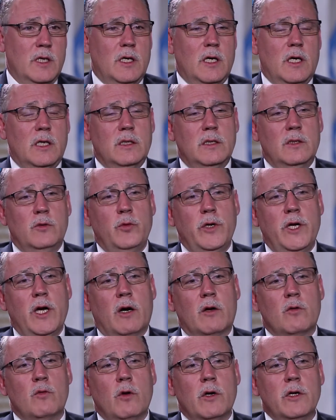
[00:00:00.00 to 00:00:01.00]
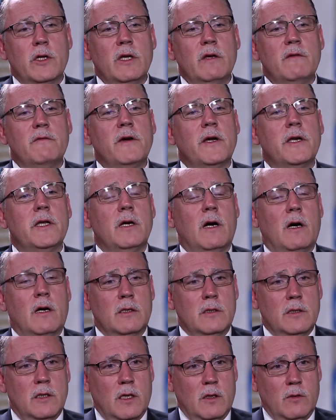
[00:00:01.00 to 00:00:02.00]
And we are working very
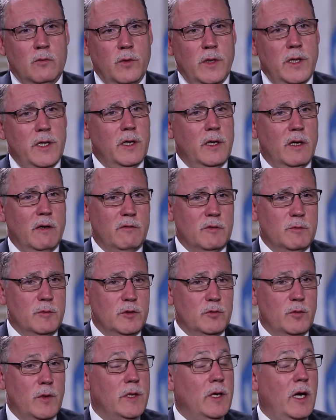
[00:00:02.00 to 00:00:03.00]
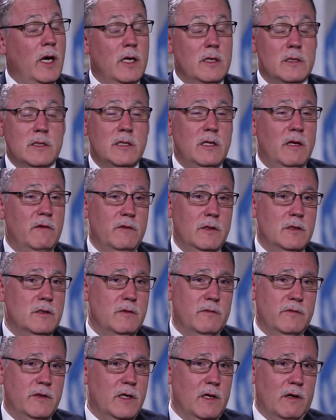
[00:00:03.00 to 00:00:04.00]
hard now with the government, with the highest levels
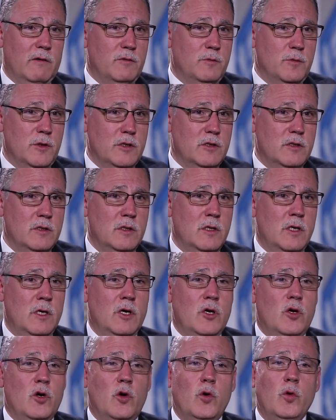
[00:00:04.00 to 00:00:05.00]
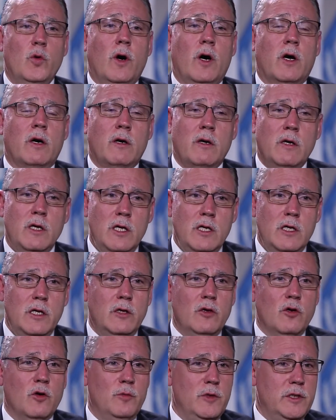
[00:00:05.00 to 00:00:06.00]
of the government, who are really
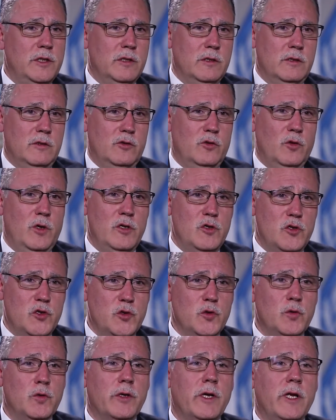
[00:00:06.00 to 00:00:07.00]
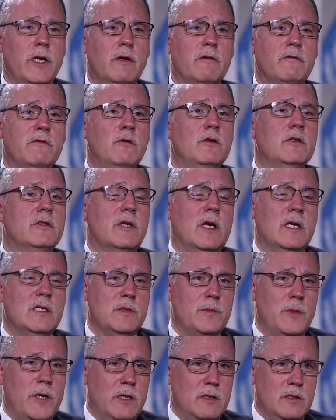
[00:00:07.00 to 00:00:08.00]
committed to ensuring full
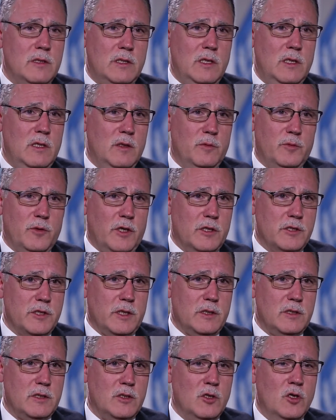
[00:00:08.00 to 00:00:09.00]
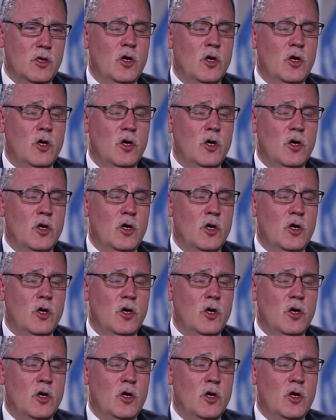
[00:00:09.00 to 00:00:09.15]
transparency in the projects,